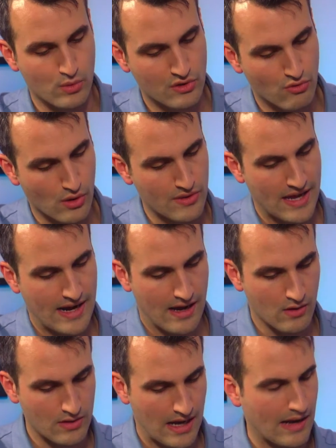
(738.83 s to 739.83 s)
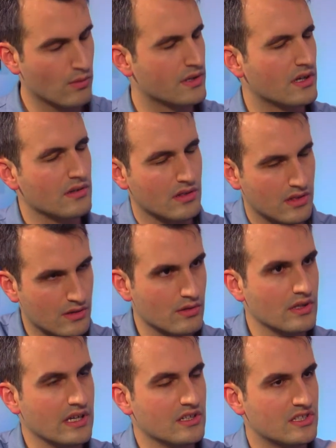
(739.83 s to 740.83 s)
grow that out, I would
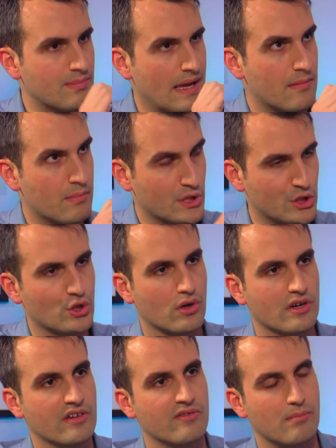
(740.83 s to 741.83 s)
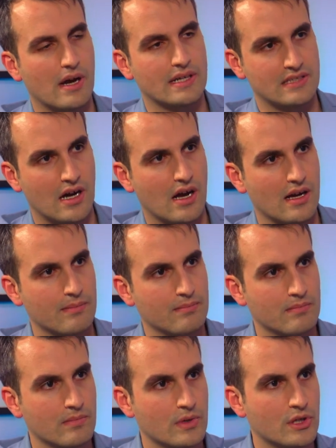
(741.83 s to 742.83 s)
literally spend majority of my
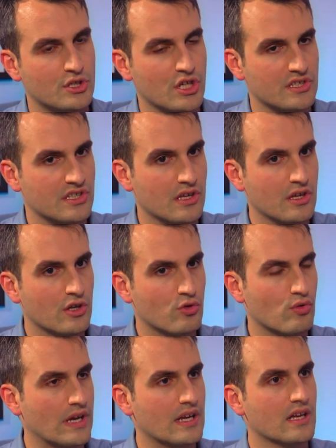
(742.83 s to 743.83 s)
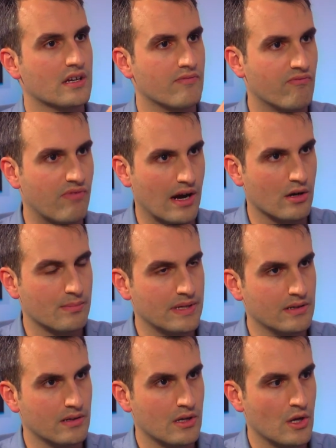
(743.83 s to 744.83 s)
time just creating an
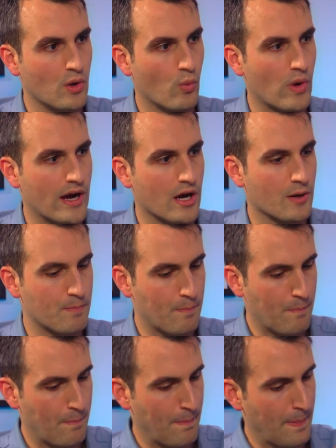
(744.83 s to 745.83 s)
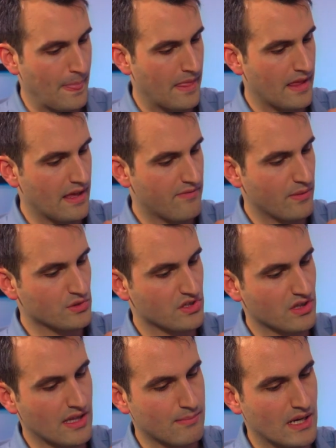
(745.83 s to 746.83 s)
environment where if it was
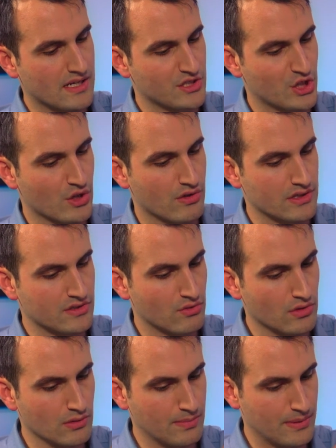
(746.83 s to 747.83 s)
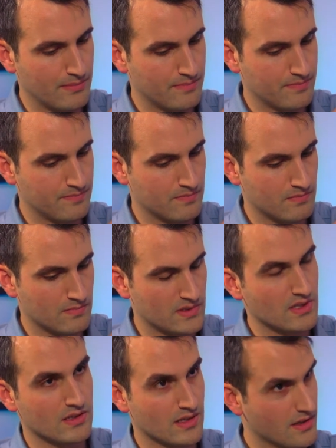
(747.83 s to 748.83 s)
Glenmont Insurance Group,
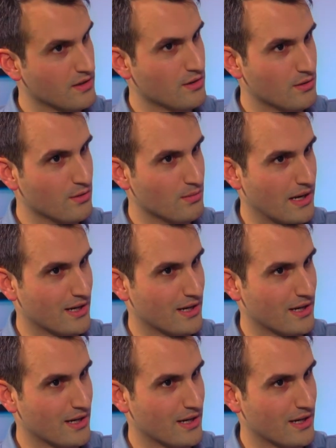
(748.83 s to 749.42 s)
sounds like a good group actually.